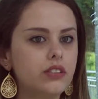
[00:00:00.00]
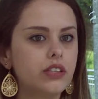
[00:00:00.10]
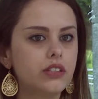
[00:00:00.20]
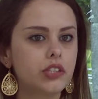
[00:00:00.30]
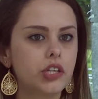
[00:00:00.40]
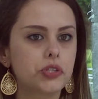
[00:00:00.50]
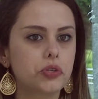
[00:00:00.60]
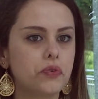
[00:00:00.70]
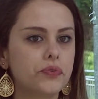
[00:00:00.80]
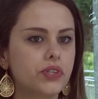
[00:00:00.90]
The
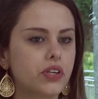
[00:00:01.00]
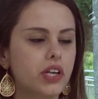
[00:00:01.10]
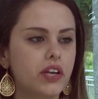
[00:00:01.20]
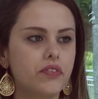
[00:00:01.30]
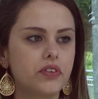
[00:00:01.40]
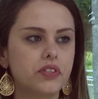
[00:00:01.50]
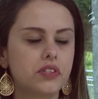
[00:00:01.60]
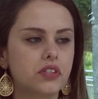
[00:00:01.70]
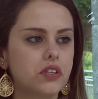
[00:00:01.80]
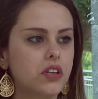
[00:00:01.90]
international office gave
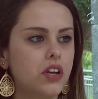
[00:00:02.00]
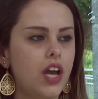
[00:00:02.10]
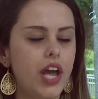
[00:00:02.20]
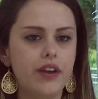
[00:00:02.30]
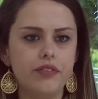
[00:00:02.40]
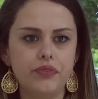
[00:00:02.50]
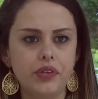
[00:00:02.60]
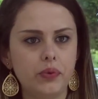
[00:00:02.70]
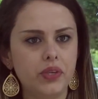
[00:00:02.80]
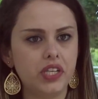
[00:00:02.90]
us
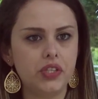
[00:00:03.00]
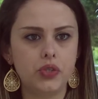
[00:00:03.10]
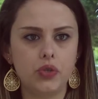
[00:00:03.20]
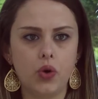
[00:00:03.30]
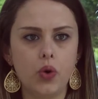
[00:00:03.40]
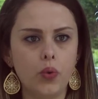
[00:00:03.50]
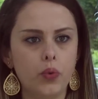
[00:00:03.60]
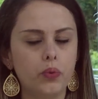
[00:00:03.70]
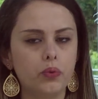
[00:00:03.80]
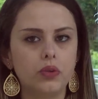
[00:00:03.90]
everything we need to
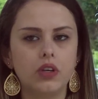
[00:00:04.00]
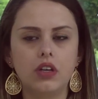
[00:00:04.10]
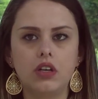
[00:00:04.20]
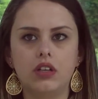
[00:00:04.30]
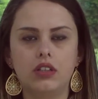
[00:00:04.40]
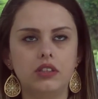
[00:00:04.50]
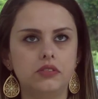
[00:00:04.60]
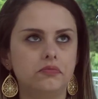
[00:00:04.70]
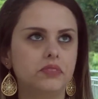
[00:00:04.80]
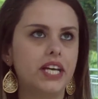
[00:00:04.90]
know,
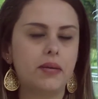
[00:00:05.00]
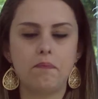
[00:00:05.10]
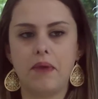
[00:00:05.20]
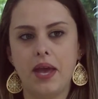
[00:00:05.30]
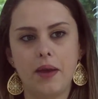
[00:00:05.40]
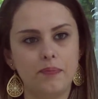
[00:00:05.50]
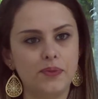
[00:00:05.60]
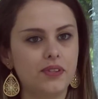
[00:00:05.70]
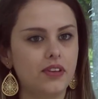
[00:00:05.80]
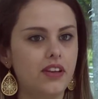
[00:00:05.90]
like
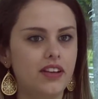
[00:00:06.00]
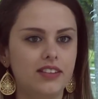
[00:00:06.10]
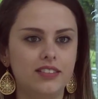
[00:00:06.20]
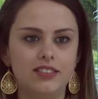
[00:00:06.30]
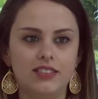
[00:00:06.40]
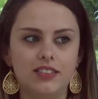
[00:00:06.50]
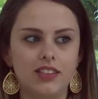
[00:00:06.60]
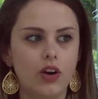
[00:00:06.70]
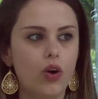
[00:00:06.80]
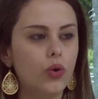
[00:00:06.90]
maps and
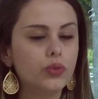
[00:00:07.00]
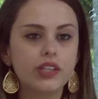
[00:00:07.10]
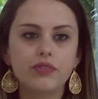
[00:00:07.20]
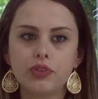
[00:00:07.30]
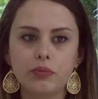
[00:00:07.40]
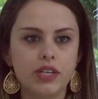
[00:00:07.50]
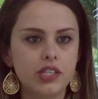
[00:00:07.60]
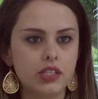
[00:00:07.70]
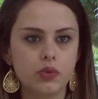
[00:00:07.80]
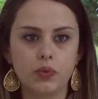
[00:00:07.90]
all the
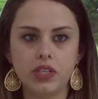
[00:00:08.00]
information we